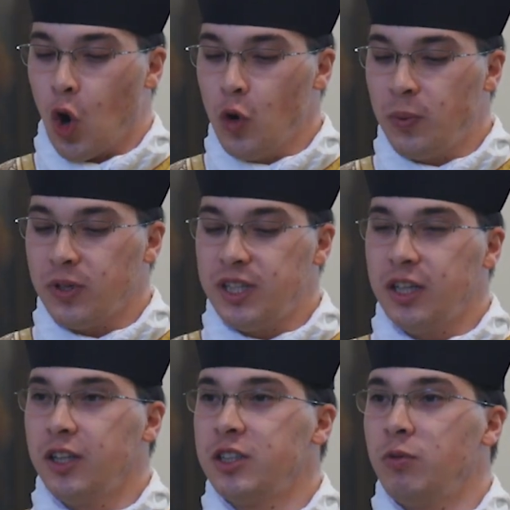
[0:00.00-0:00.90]
Hope
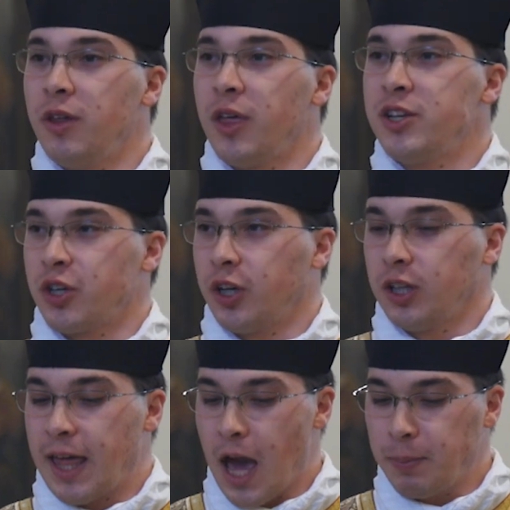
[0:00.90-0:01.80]
deals with
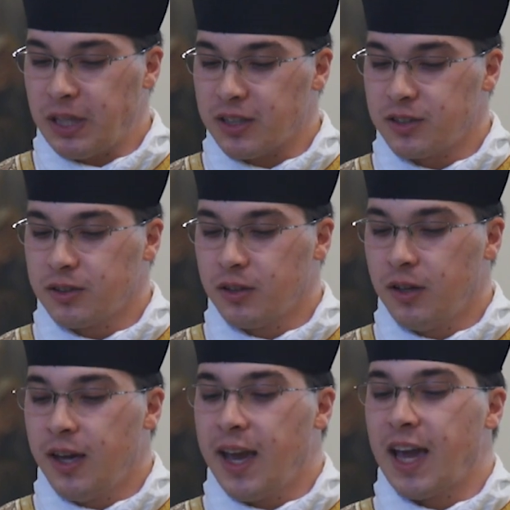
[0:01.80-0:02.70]
eternal happiness
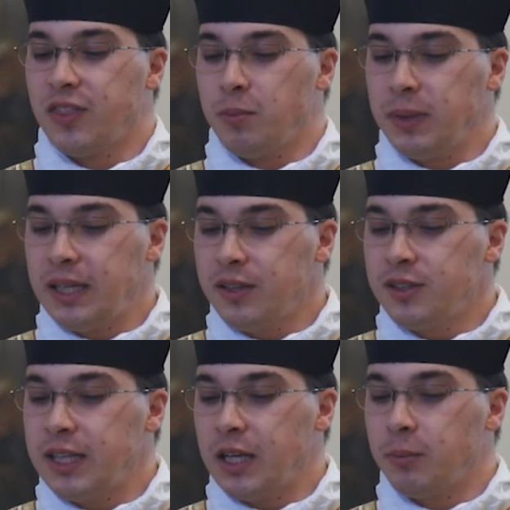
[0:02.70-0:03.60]
and the
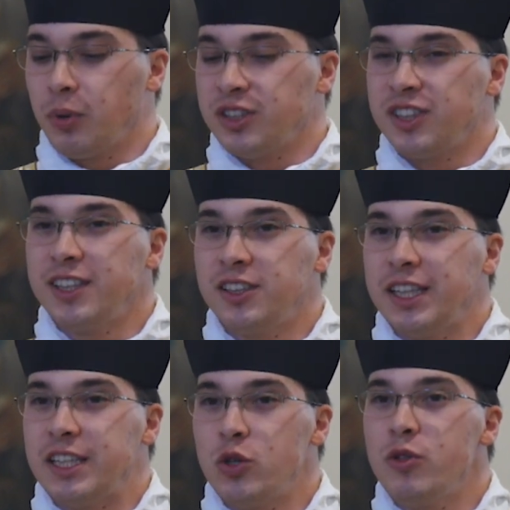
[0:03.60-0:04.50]
means leading
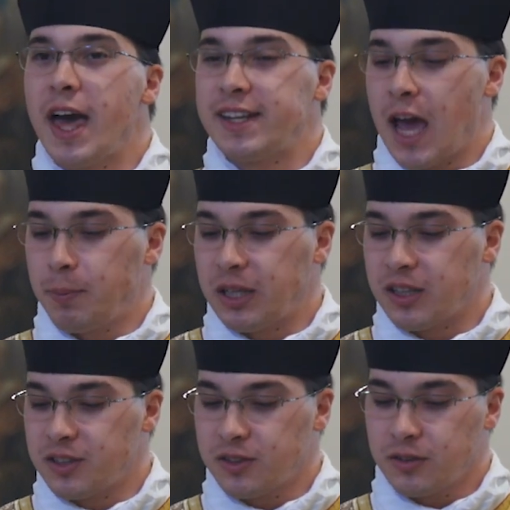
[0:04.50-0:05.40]
precisely to that
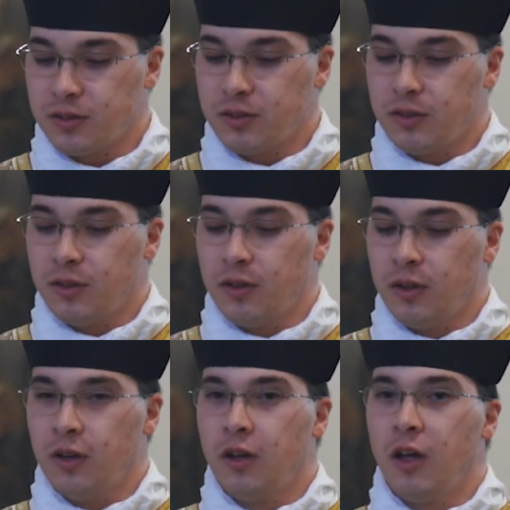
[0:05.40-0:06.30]
happiness.
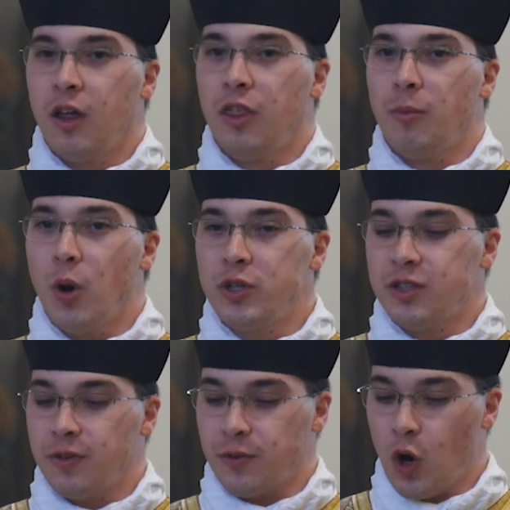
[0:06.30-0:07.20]
The
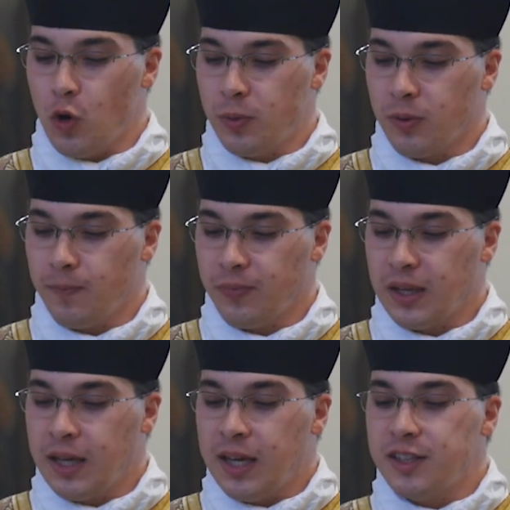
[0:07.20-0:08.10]
motive of
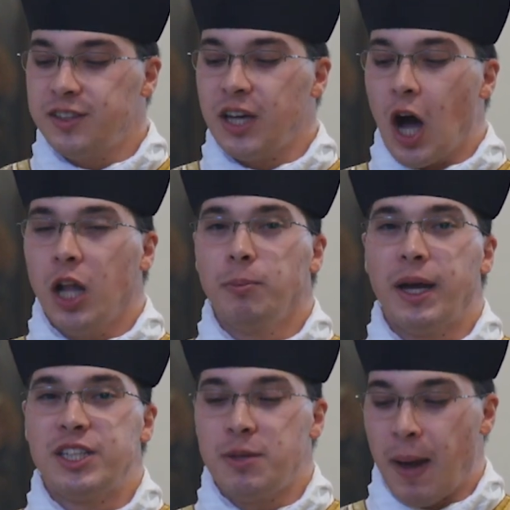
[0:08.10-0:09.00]
hope is the
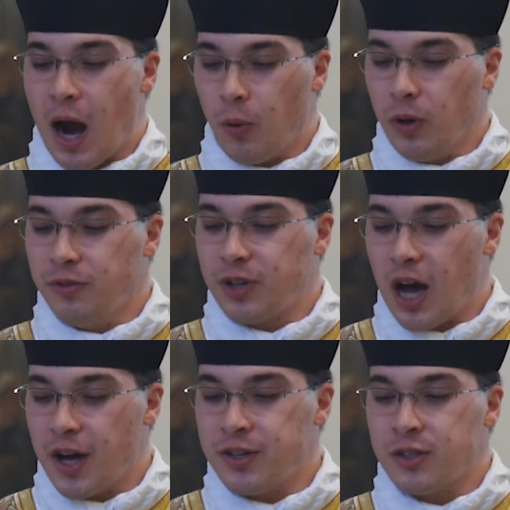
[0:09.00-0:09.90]
almighty power of
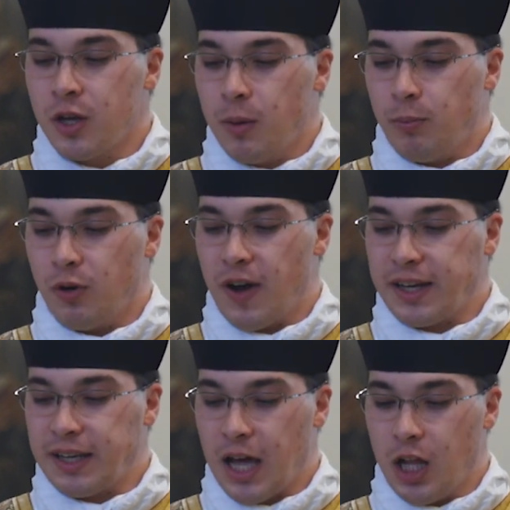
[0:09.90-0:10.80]
God
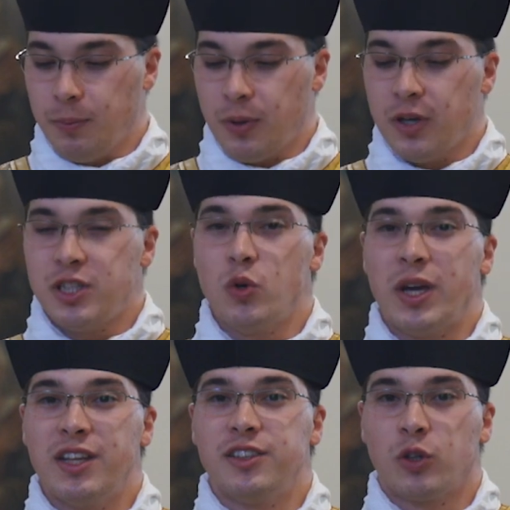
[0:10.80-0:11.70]
providing help to
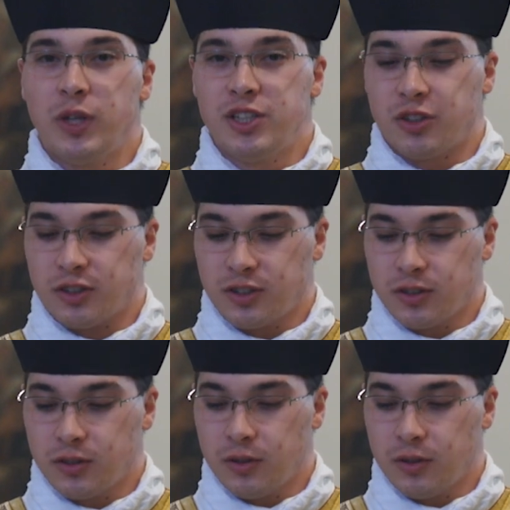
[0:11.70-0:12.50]
his creatures.